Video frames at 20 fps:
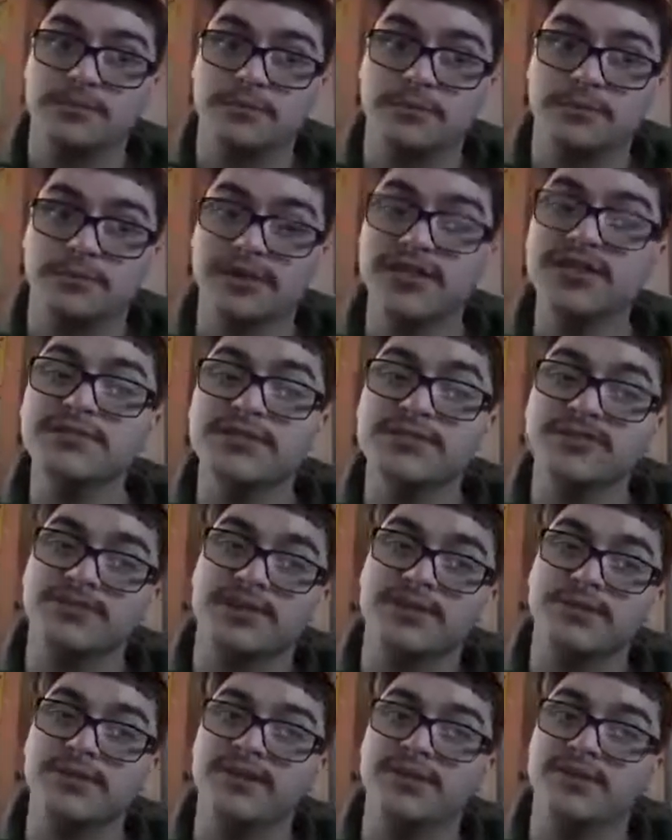pretty much
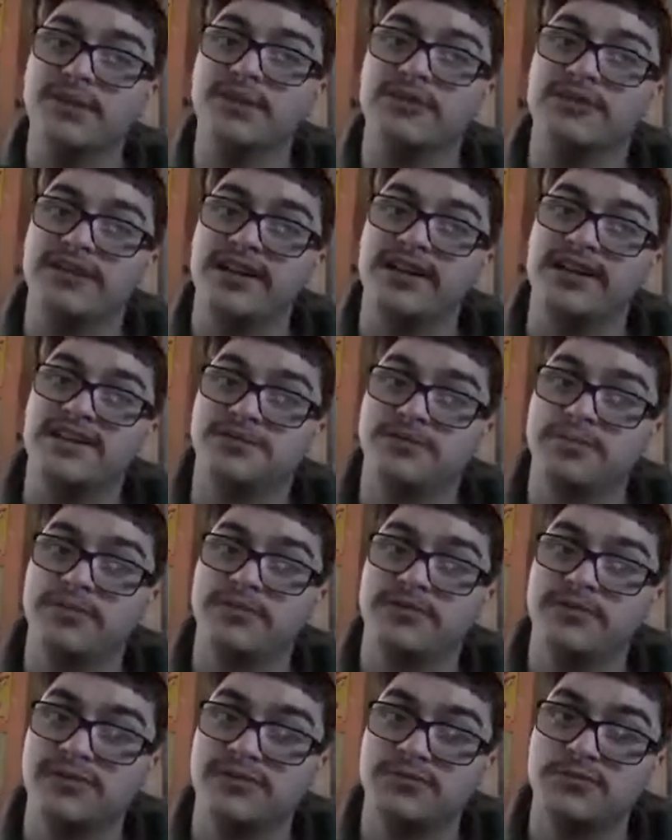I'm an art
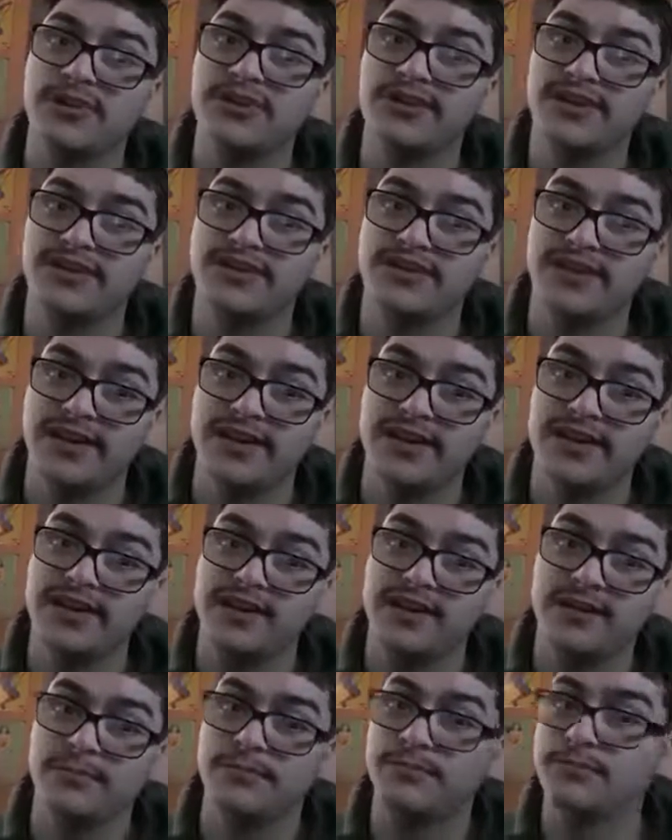expert as well as I
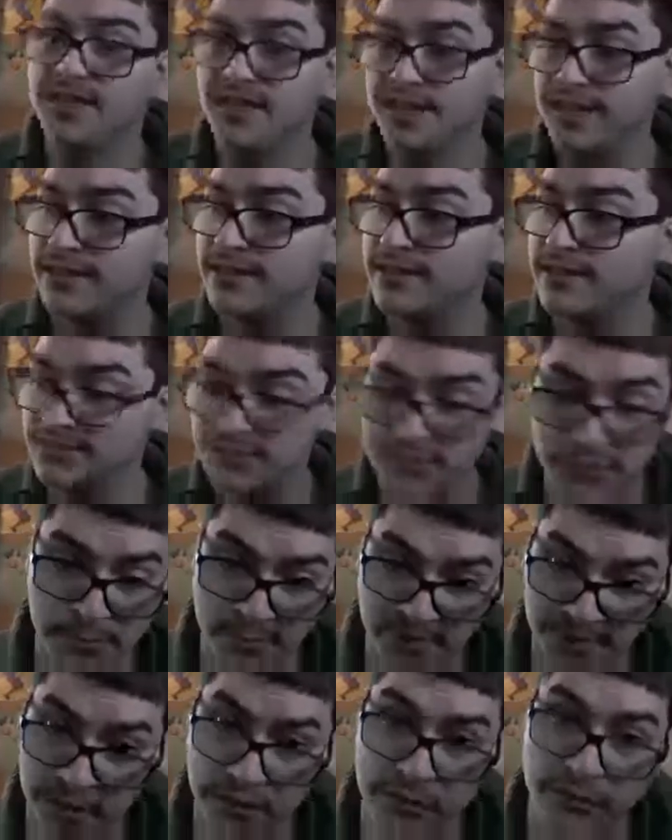am a
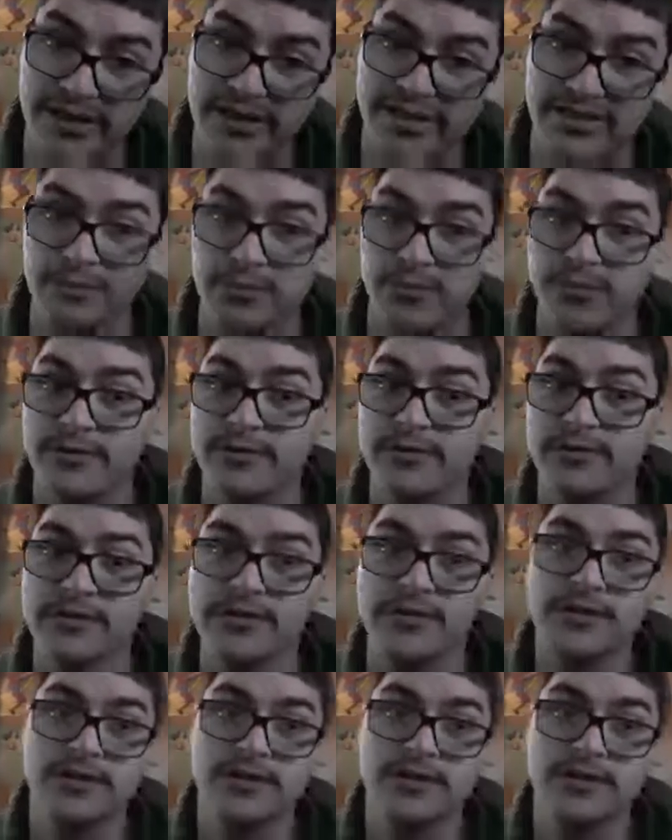superhero expert.